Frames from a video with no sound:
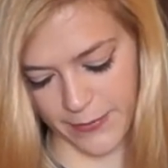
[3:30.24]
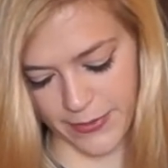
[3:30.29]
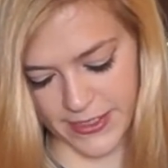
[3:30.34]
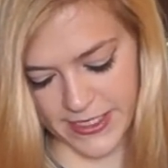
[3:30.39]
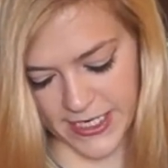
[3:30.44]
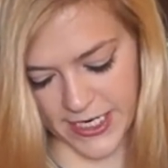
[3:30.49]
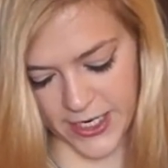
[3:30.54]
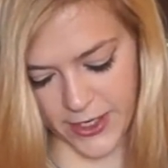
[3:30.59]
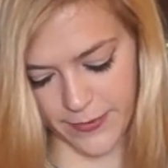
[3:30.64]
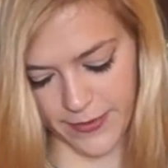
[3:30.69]
a
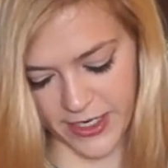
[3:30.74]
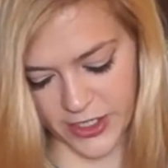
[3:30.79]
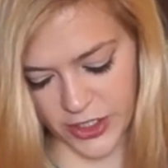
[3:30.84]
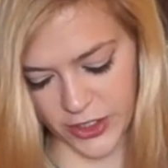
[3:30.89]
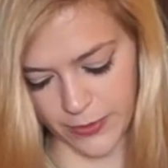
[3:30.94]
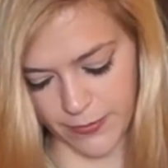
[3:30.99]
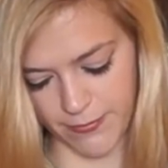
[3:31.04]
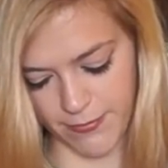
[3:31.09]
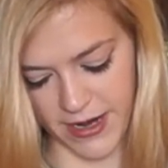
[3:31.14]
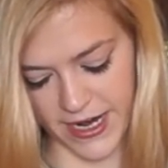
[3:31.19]
potato
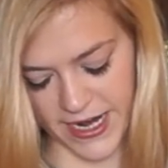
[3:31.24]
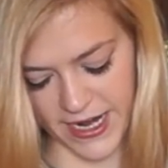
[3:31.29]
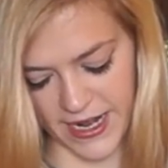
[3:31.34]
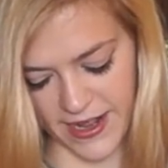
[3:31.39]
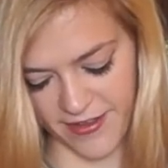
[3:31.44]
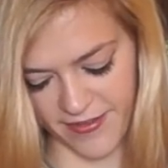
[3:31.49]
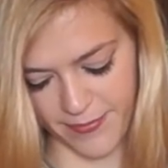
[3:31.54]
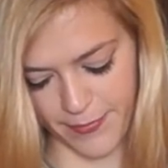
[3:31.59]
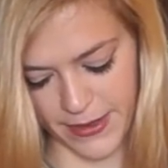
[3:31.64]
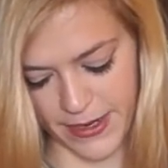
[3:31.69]
masher might
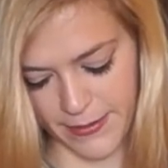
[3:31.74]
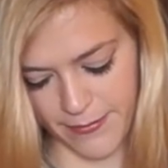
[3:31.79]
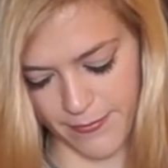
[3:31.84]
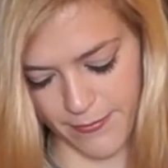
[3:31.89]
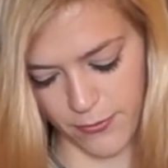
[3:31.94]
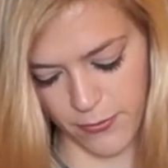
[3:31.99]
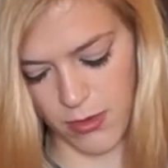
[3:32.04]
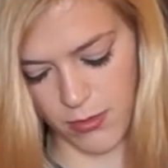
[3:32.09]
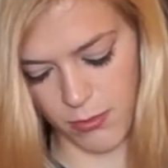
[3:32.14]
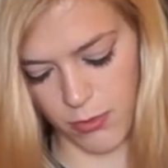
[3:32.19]
have been
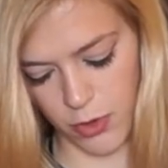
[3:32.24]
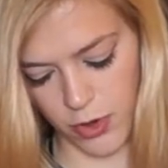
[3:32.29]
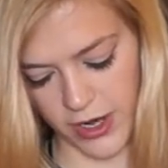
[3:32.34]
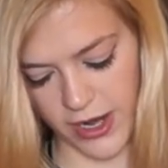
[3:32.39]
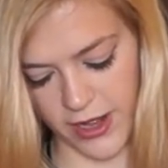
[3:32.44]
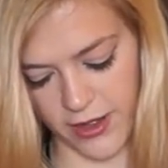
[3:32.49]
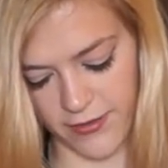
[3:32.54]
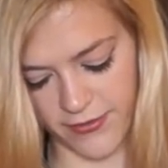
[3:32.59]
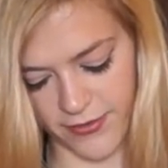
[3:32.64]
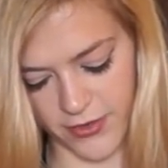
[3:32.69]
more
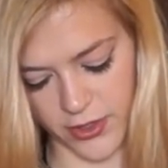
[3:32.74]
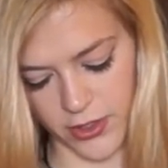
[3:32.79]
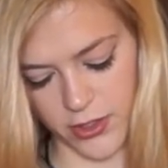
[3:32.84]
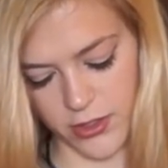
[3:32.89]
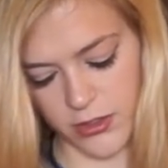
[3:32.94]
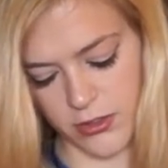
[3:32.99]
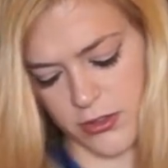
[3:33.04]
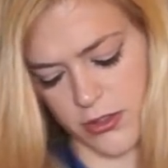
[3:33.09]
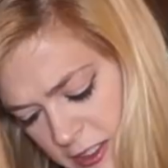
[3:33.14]
helpful.